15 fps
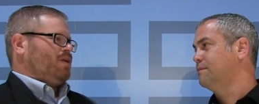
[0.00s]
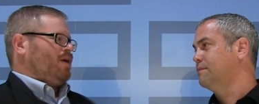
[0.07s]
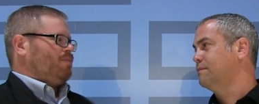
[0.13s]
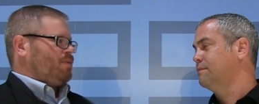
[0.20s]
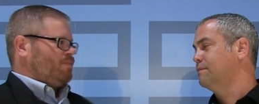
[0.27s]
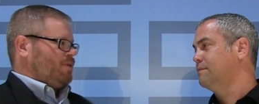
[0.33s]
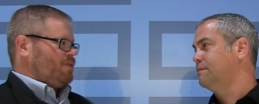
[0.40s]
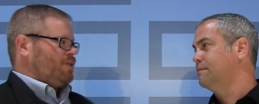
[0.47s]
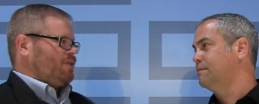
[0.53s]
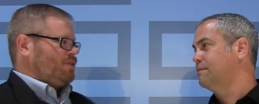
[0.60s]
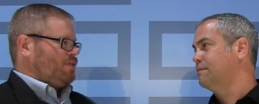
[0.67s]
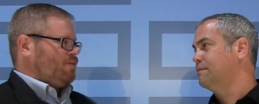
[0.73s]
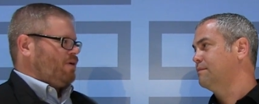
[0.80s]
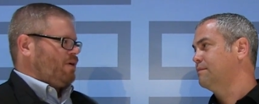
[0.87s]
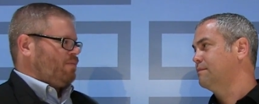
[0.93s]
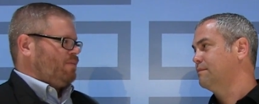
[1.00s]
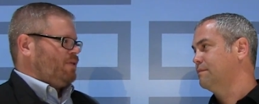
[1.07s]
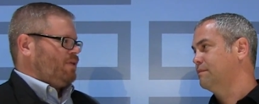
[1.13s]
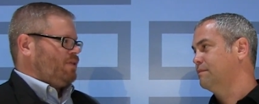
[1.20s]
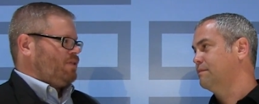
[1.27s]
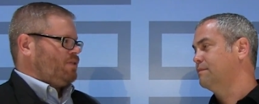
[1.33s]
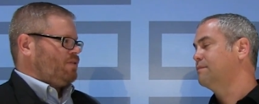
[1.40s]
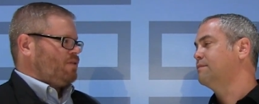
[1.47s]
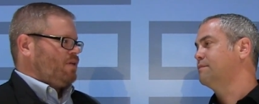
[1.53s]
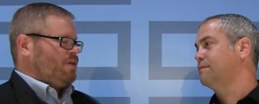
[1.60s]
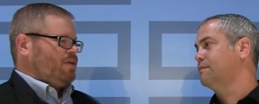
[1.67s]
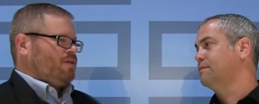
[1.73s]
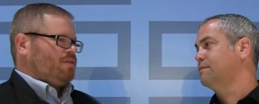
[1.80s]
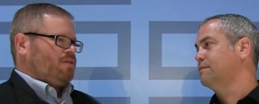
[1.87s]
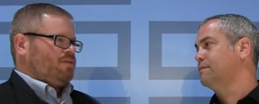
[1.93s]
Speaker 1: optimization recommendations.
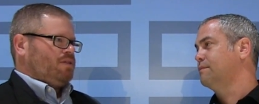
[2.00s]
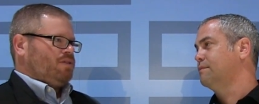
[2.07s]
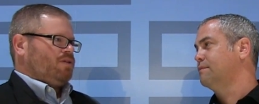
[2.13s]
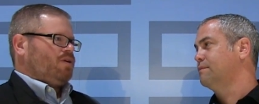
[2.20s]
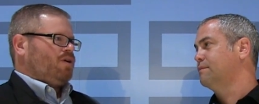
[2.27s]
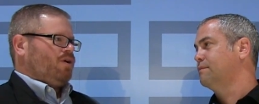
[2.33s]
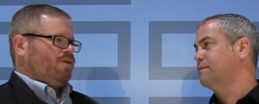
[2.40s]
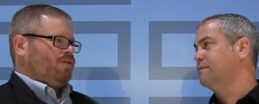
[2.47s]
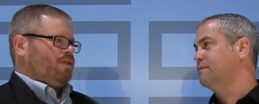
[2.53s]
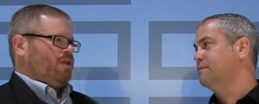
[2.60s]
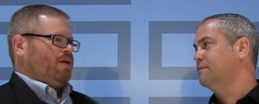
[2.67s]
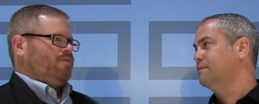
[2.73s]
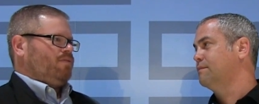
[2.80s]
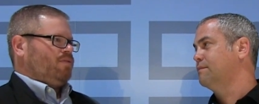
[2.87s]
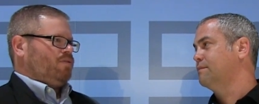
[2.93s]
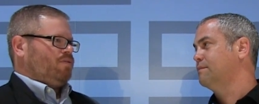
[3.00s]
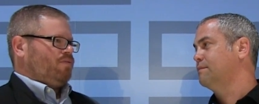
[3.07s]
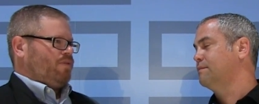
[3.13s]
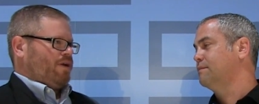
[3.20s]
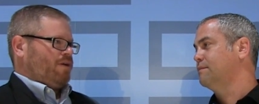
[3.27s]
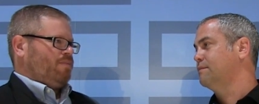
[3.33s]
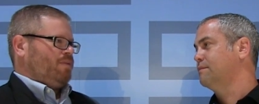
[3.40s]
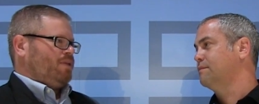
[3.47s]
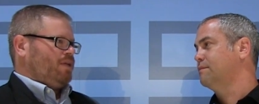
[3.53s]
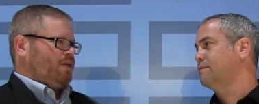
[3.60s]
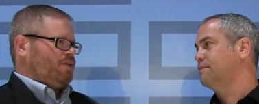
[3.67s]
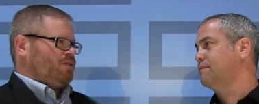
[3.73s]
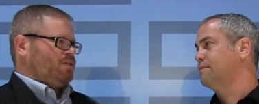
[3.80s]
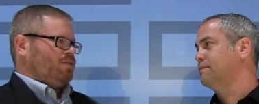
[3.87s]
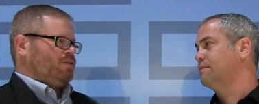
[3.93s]
So these are code level
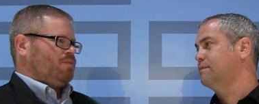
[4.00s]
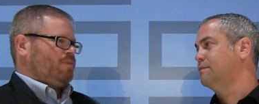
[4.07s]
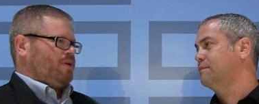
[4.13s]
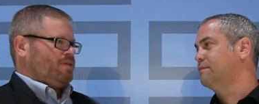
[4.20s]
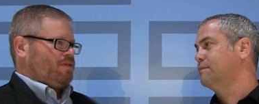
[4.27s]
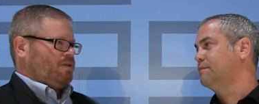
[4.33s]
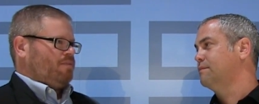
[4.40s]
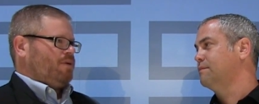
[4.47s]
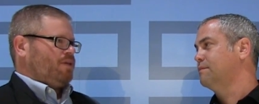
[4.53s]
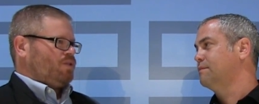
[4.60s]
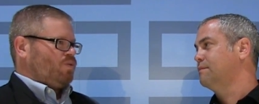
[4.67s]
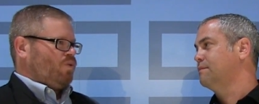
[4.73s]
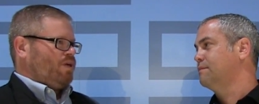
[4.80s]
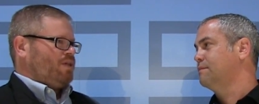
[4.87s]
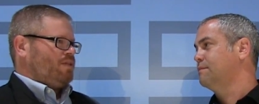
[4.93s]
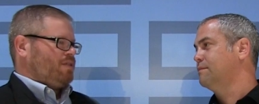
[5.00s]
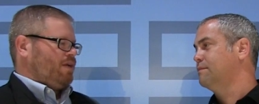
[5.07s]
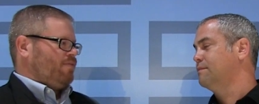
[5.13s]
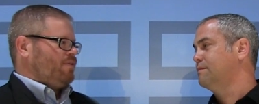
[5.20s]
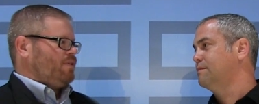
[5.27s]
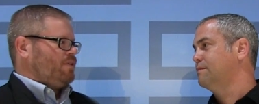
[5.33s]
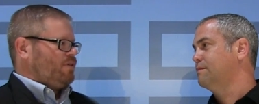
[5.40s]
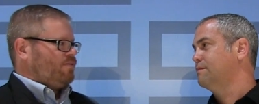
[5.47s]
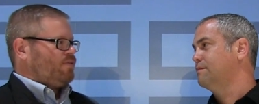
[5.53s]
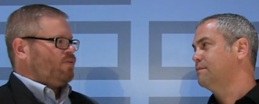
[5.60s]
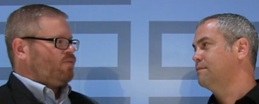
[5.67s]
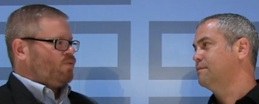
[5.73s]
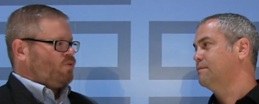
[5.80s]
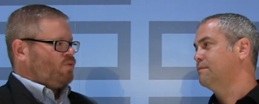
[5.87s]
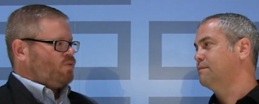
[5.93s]
recommendations based on about twenty-seven
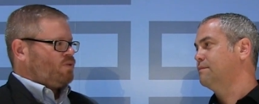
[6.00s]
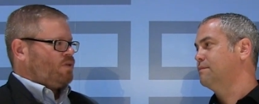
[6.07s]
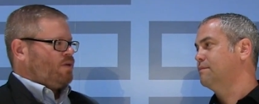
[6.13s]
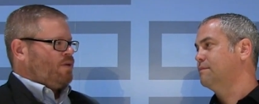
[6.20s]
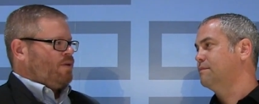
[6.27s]
different rules